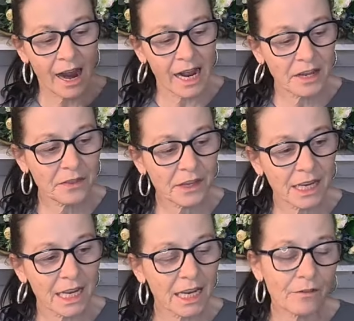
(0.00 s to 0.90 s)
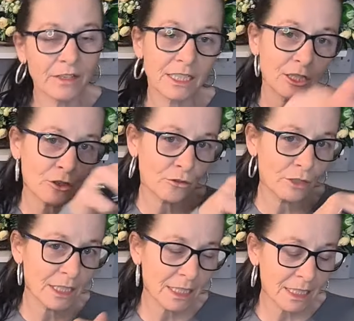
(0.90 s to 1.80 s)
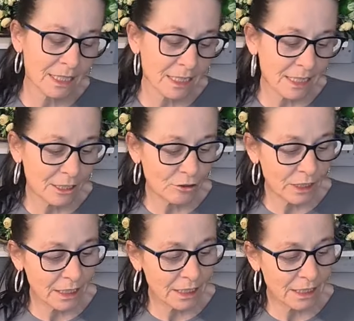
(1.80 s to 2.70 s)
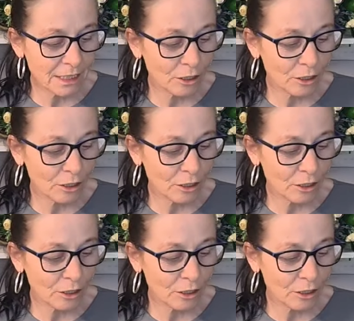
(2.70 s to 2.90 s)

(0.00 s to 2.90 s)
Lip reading: and there if it's a 360 degrees,